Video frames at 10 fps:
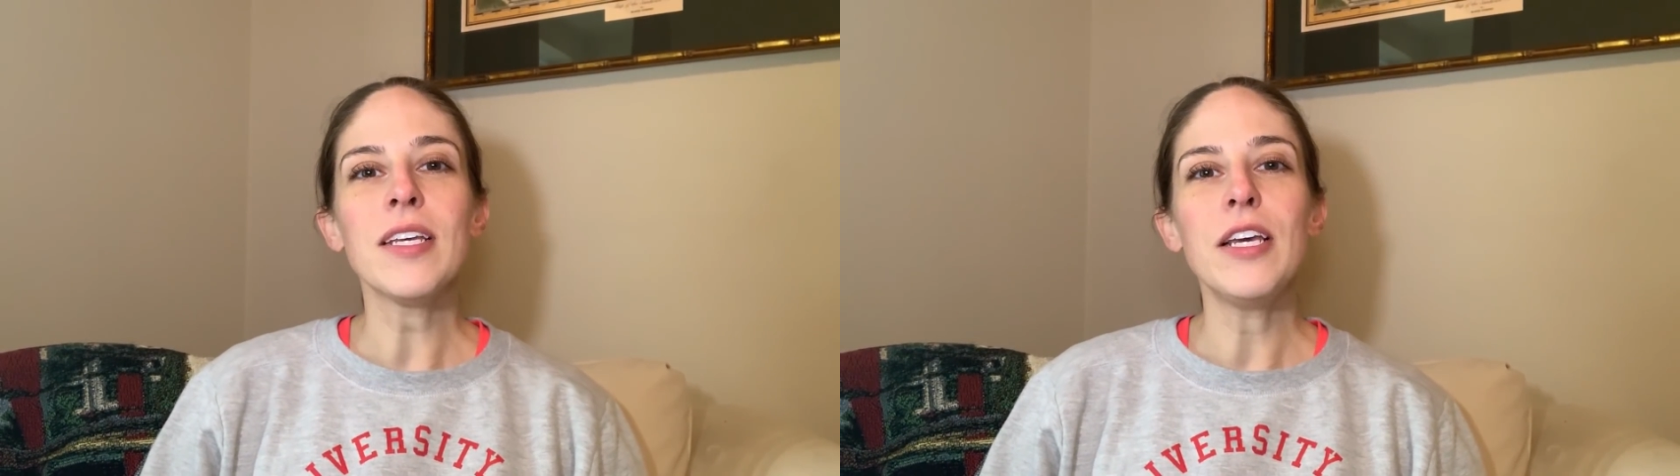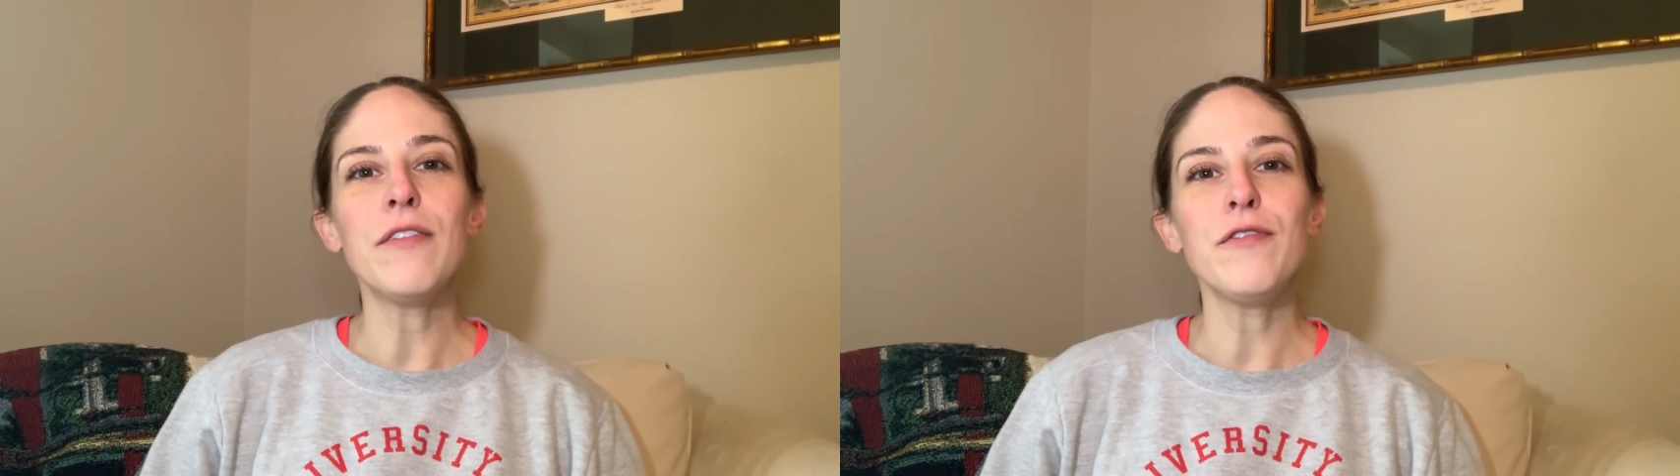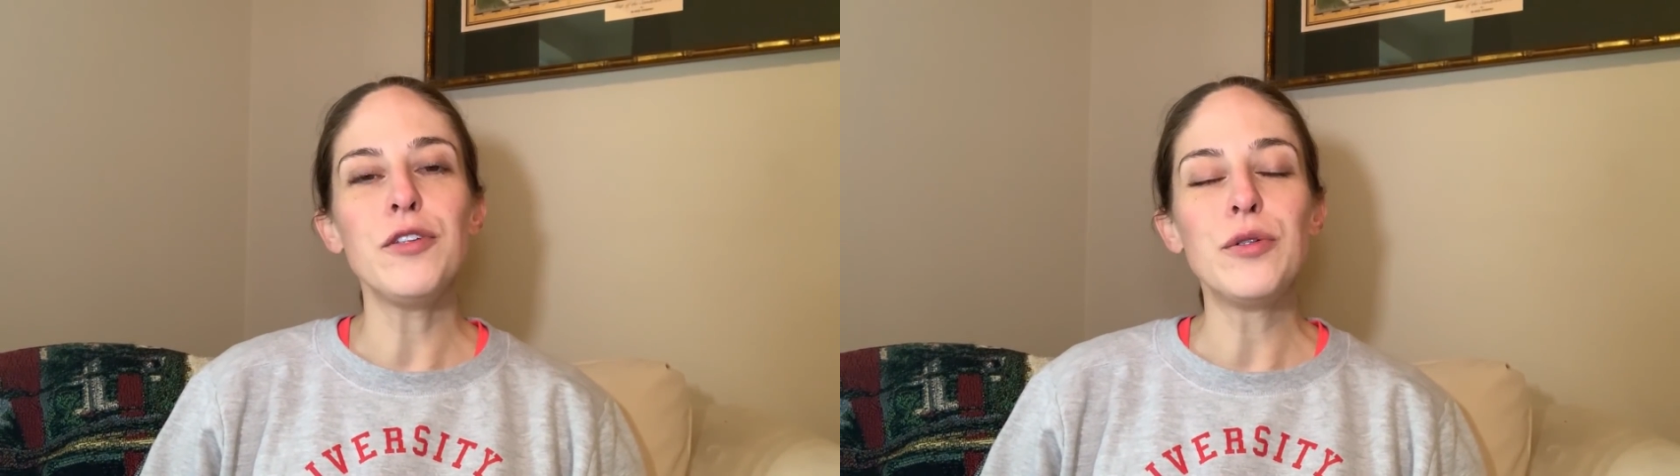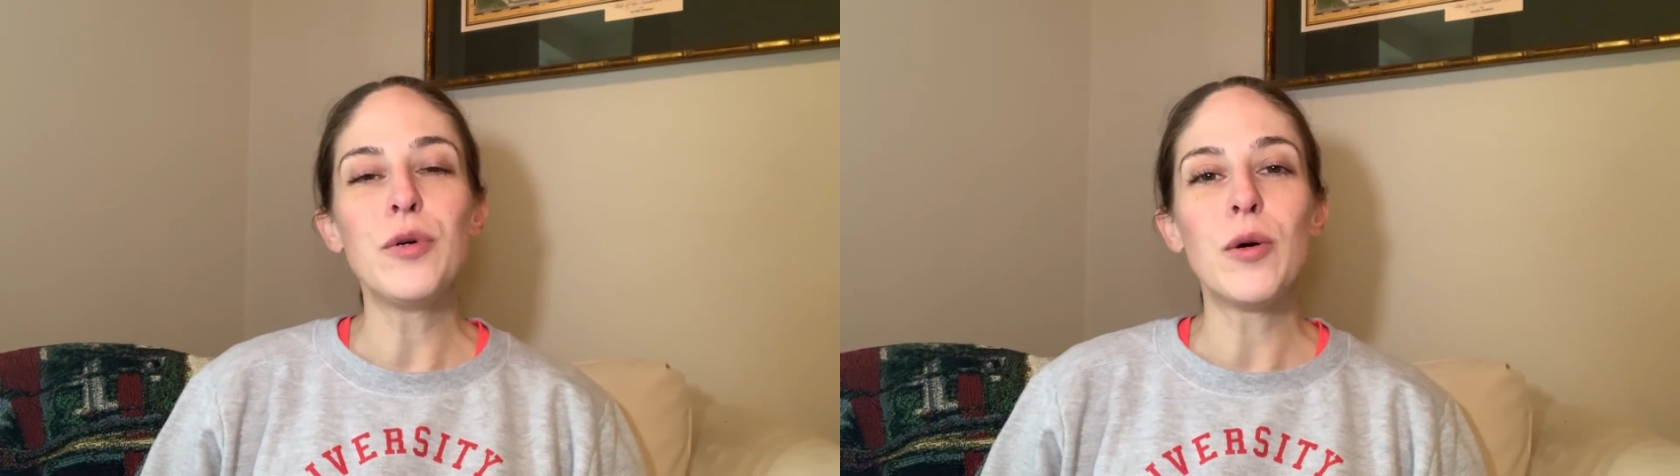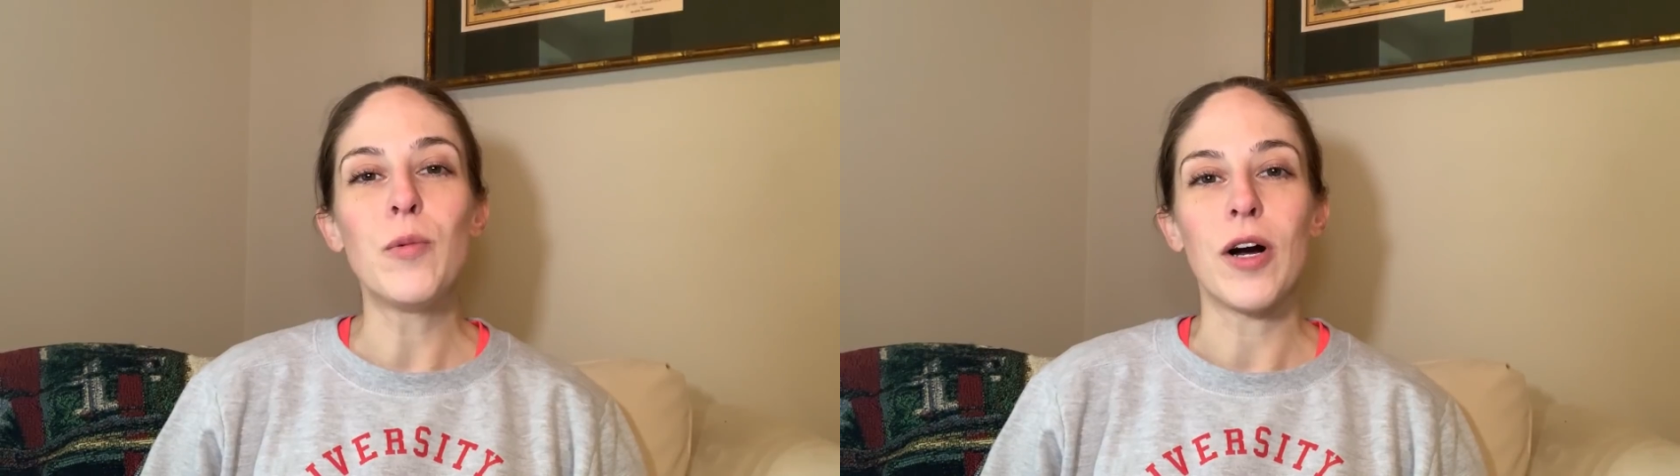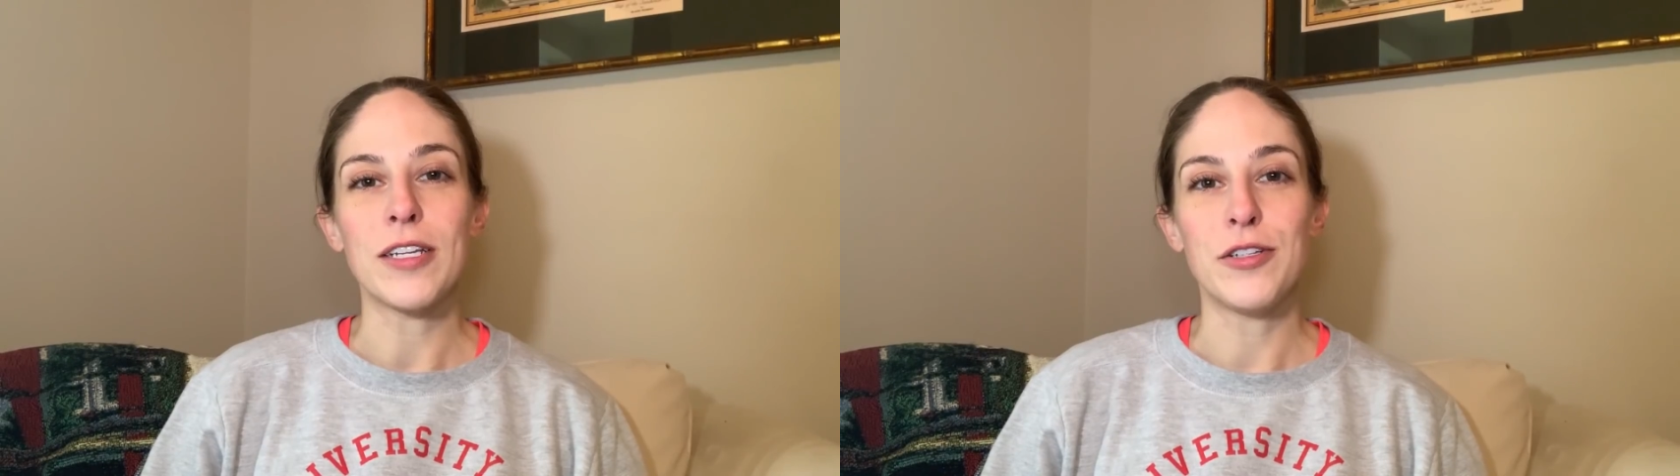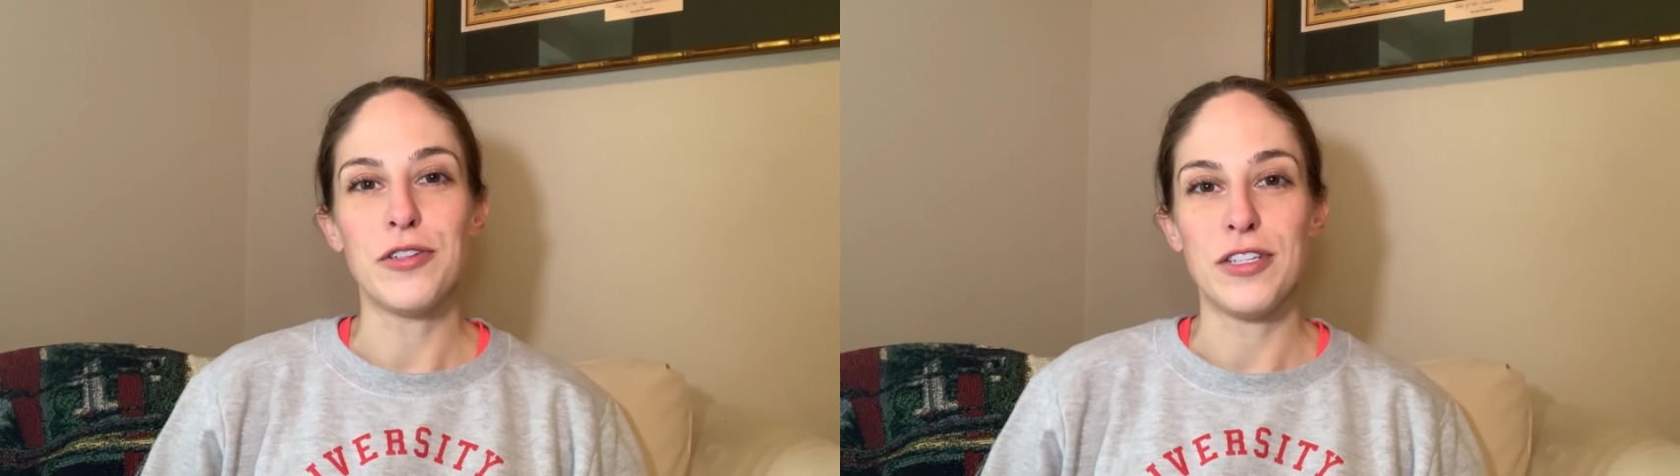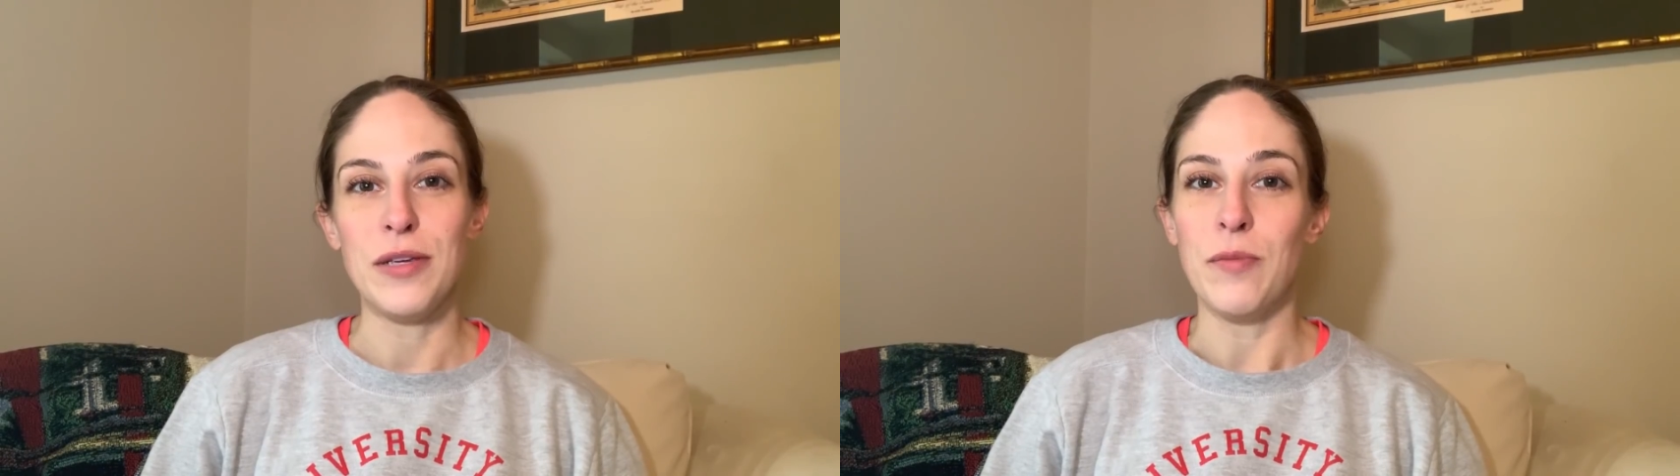if you want to
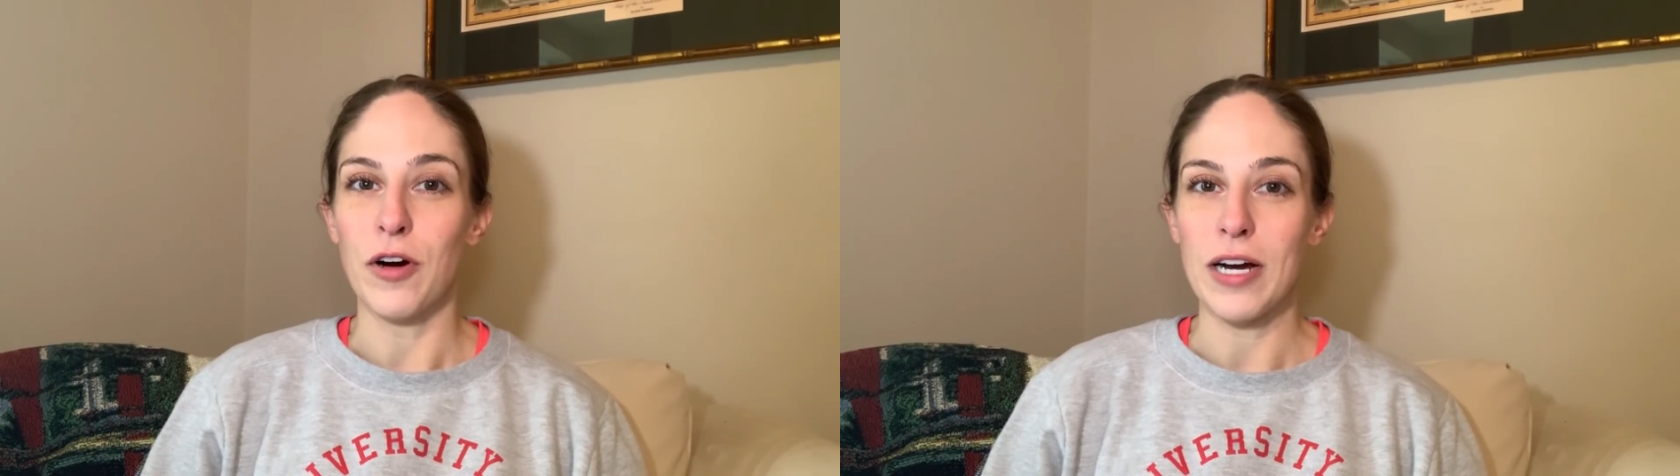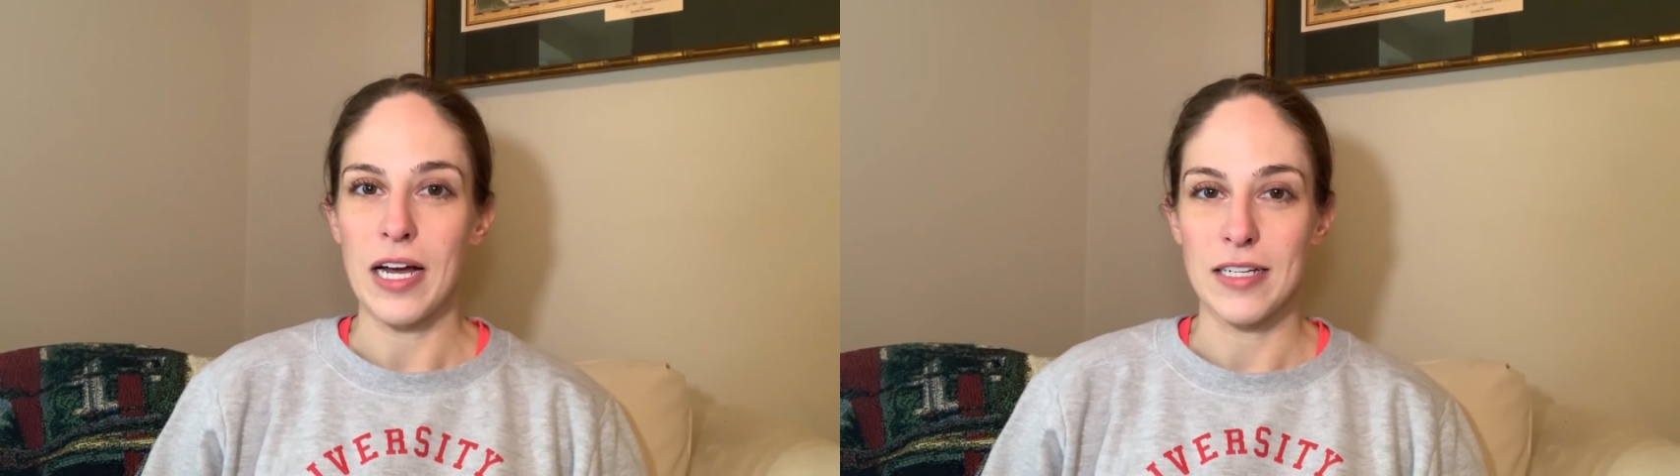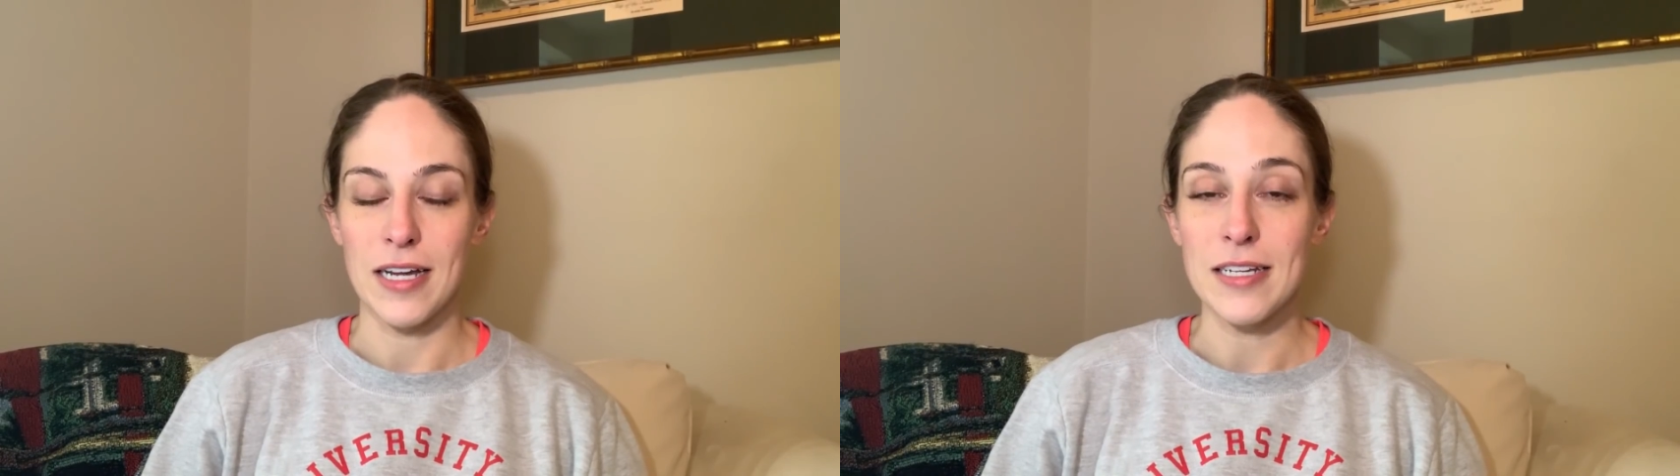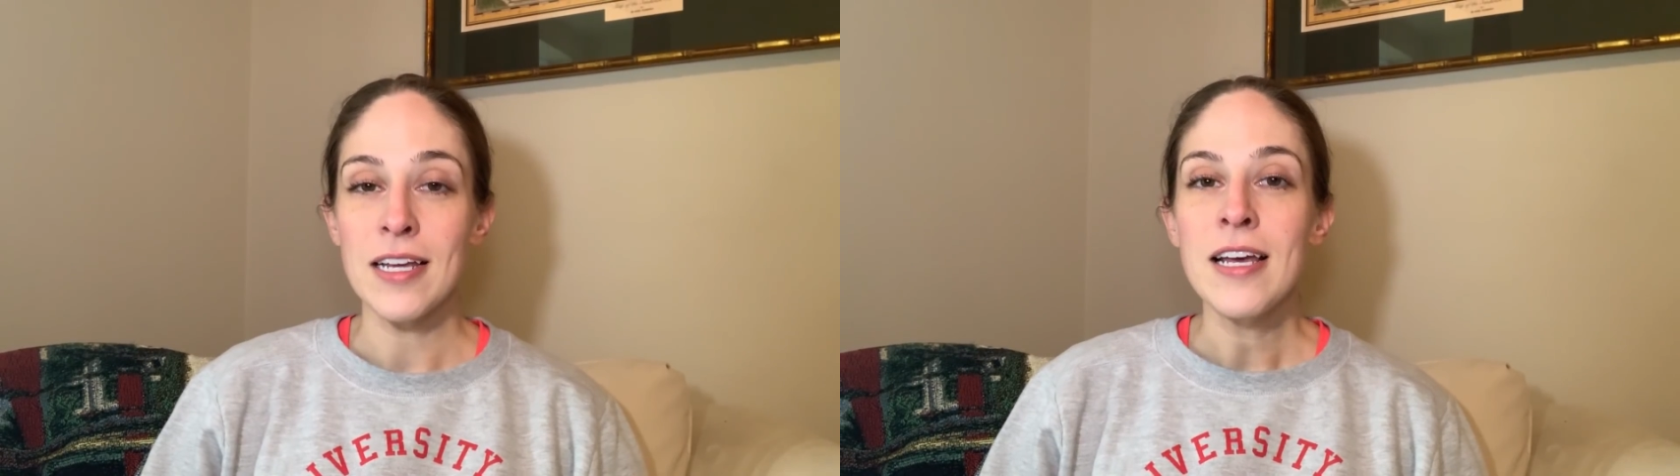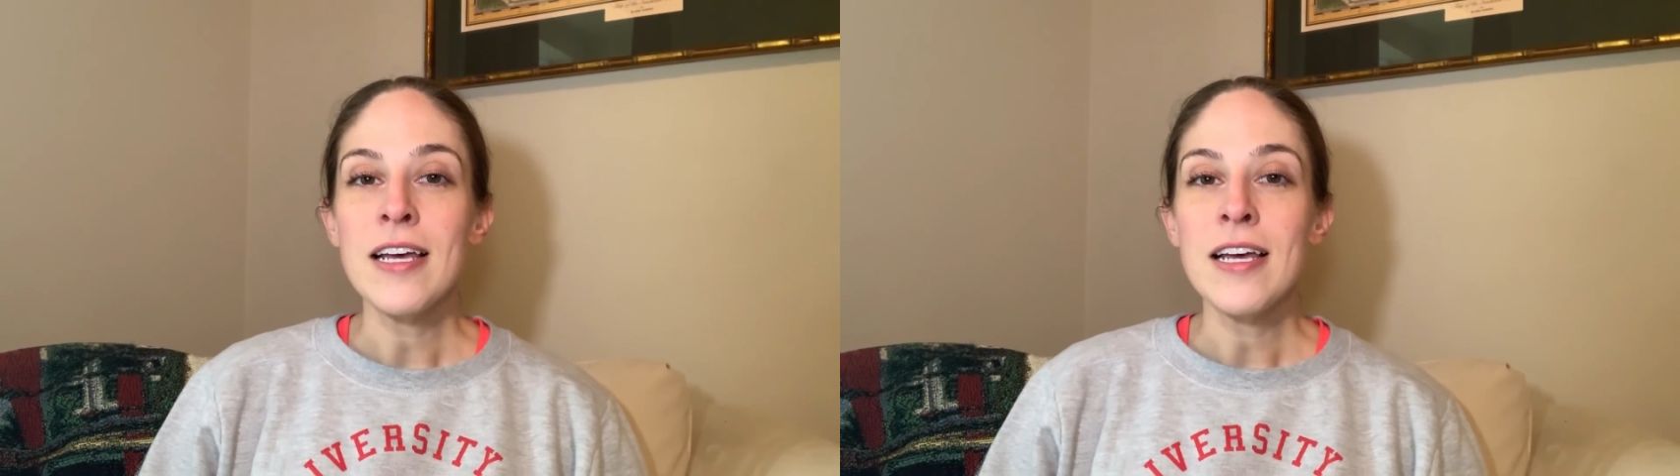see more content.